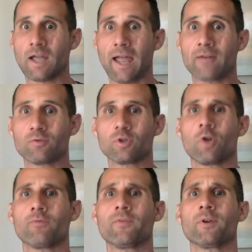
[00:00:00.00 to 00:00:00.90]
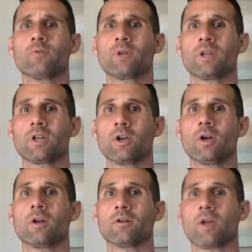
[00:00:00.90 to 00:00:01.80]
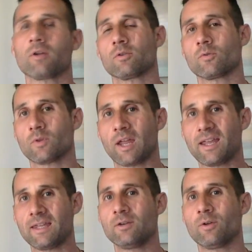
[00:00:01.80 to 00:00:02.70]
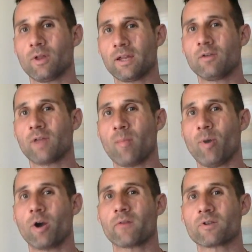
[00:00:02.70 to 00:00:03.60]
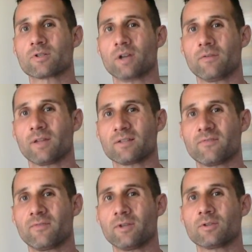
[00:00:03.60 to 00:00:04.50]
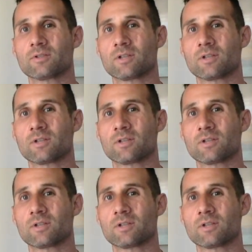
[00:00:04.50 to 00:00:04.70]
and you know feel really good. You know, like heal heal that part of yourself that feels